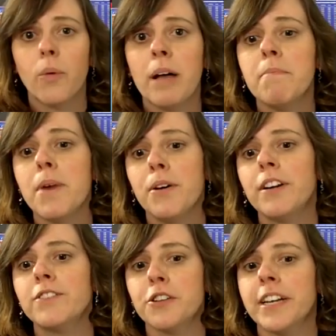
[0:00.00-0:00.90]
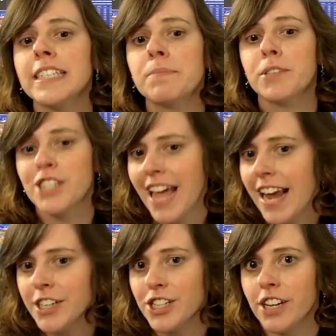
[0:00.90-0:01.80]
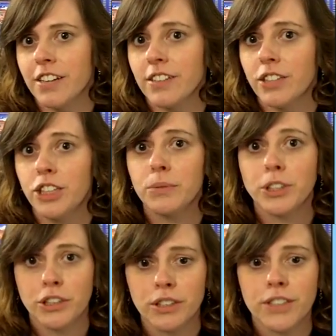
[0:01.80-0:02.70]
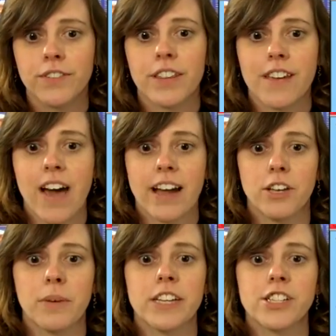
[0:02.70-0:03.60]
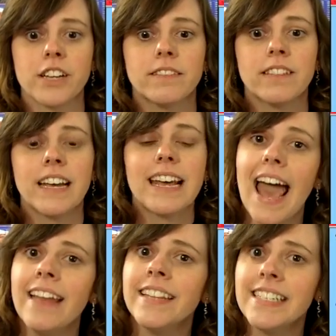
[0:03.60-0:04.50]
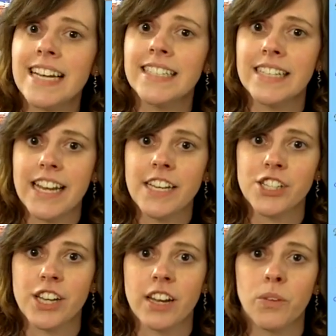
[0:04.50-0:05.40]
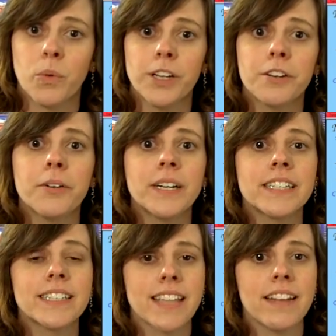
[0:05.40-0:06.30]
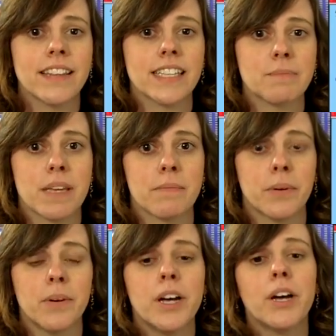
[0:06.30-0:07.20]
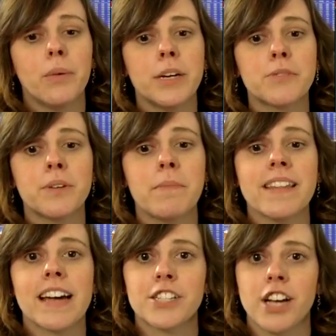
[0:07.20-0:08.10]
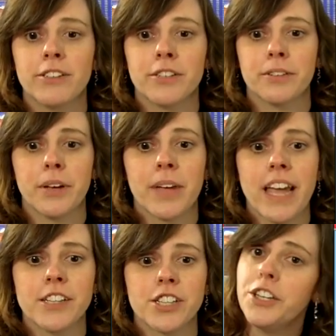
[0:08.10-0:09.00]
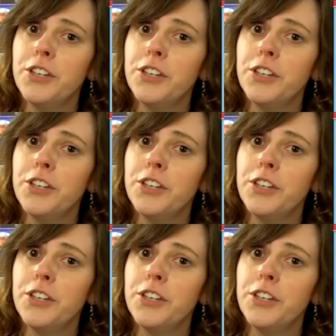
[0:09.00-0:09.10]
what mode of transportation you will use for the evacuation, and the destination where you're going to send these people, which would be that shelter location.